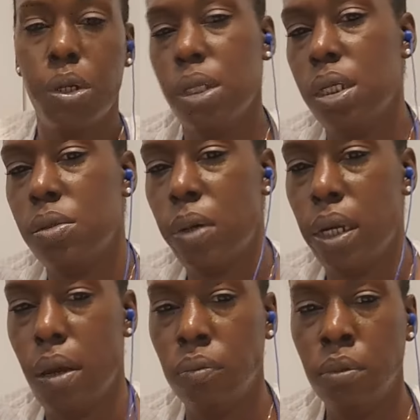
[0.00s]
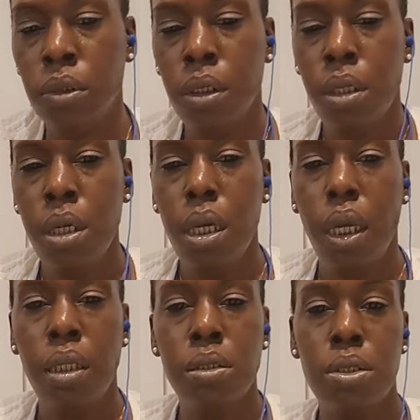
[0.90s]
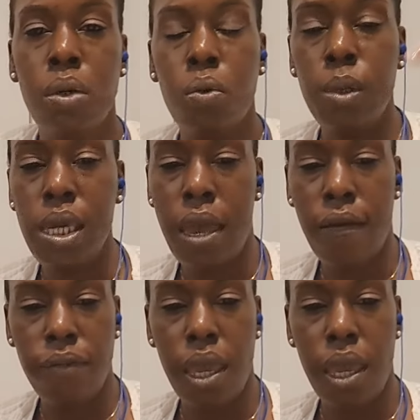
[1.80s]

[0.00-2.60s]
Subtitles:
it is right now. And so we have